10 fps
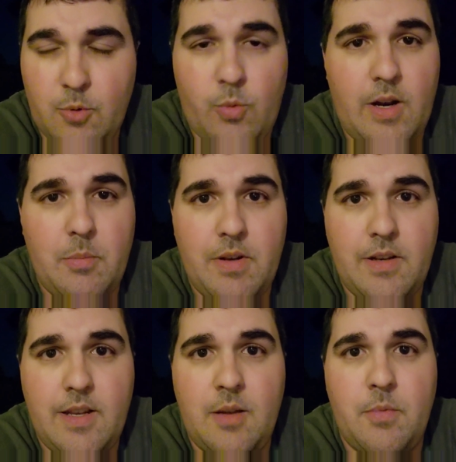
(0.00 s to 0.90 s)
quite a bit of
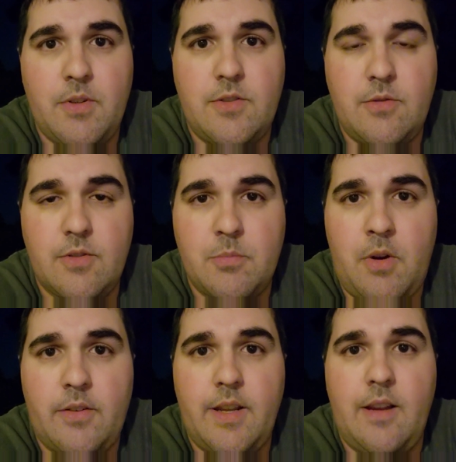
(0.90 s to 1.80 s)
damage to a
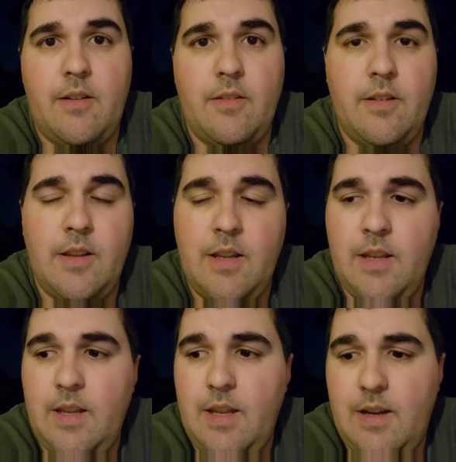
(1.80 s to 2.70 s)
small town.
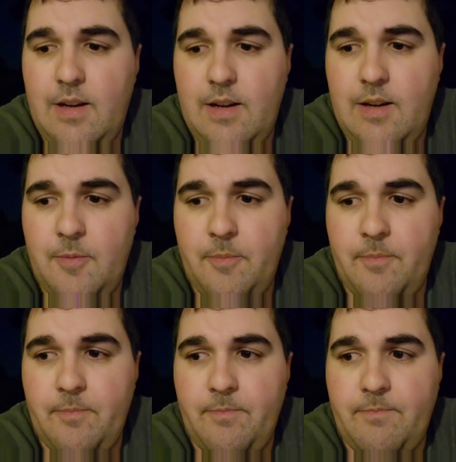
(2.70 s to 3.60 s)
Um,
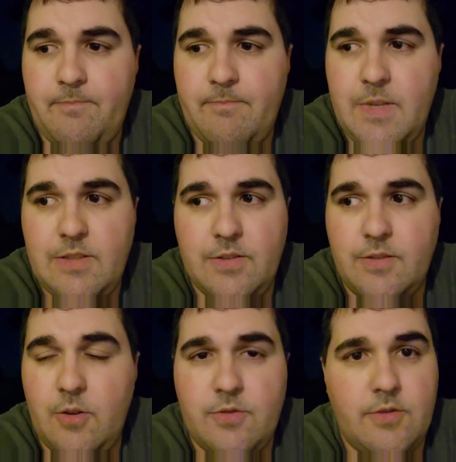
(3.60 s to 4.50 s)
it just
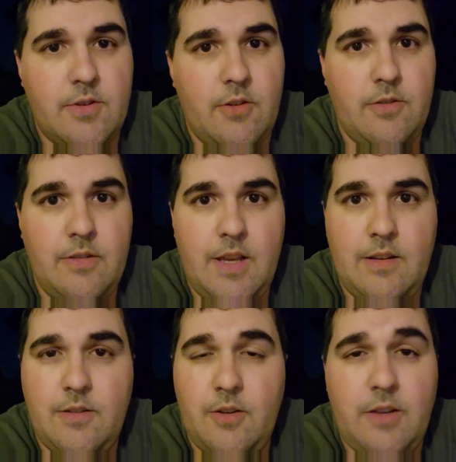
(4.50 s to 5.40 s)
goes to show you
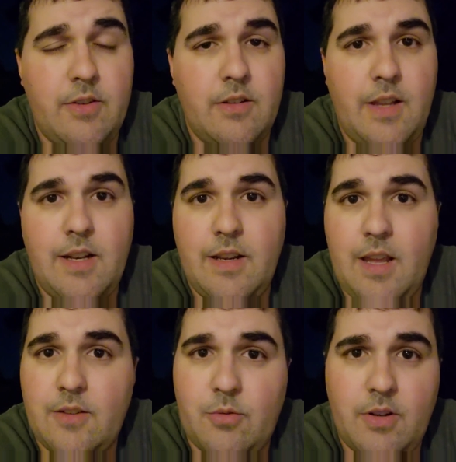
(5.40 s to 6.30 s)
that you know even late at
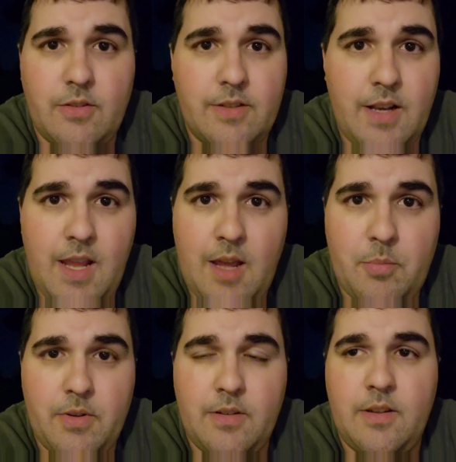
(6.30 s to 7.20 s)
night tornadoes can
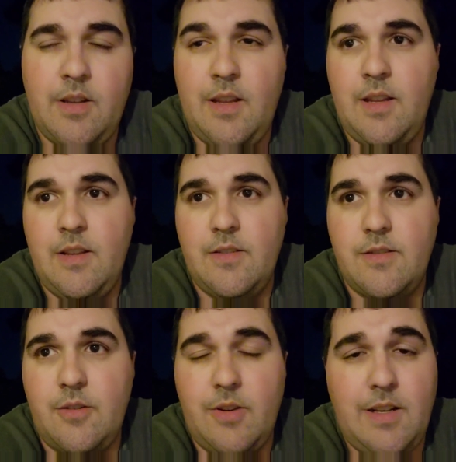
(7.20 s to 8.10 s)
happen
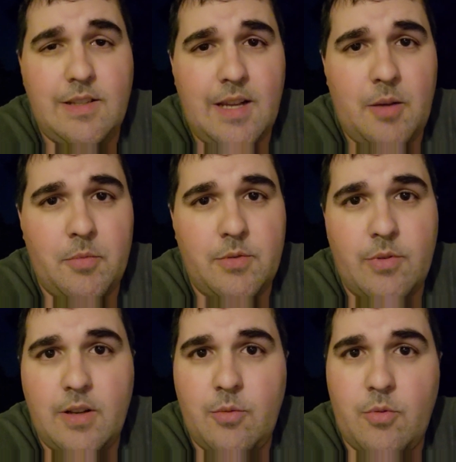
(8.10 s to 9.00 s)
so anytime
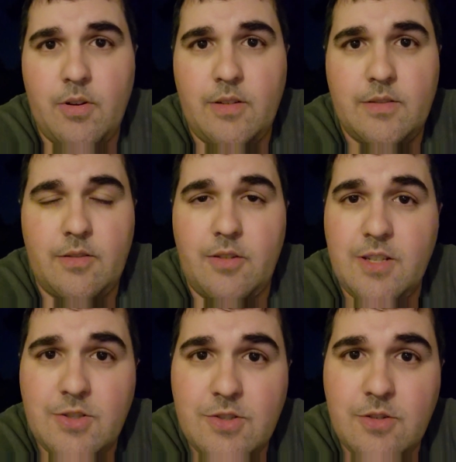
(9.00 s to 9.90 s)
tornado warnings are
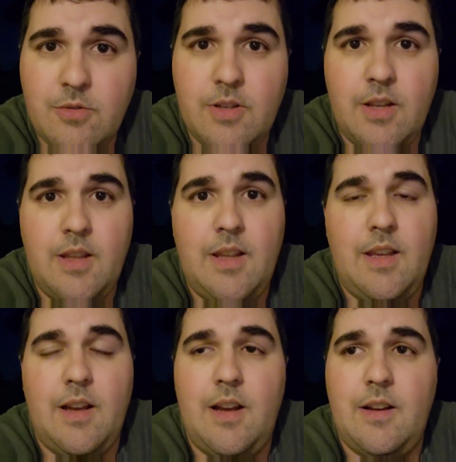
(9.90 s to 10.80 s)
issued
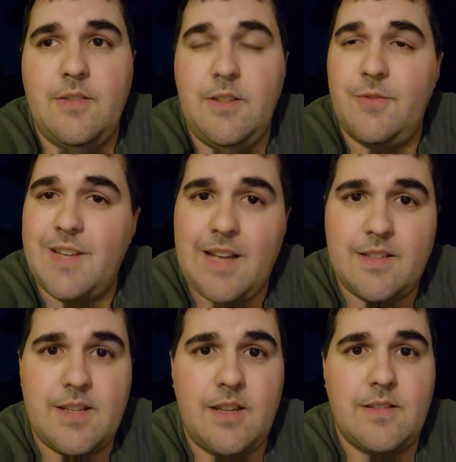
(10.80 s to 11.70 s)
uh, you've got
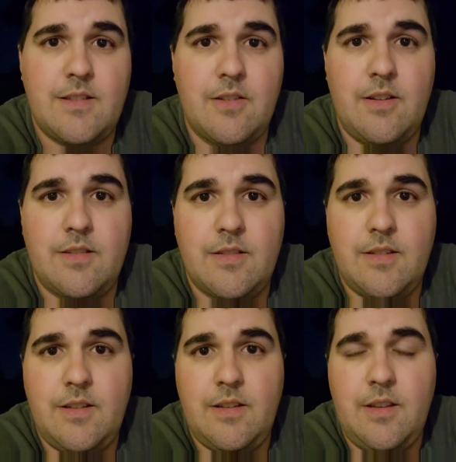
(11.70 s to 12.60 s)
to take it
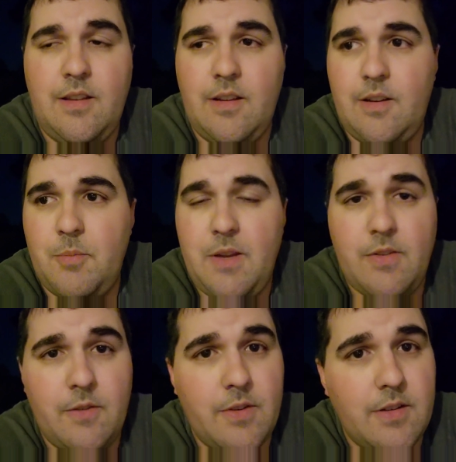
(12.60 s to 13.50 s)
seriously um,
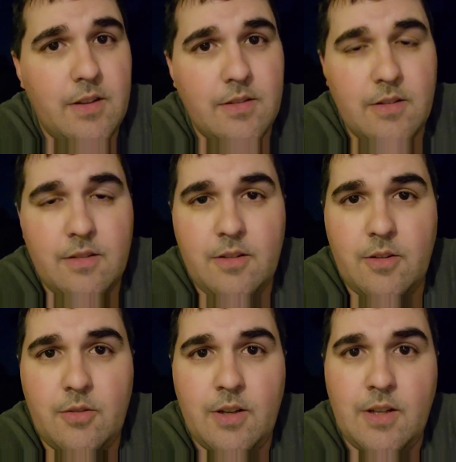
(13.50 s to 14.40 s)
even if it doesn't you know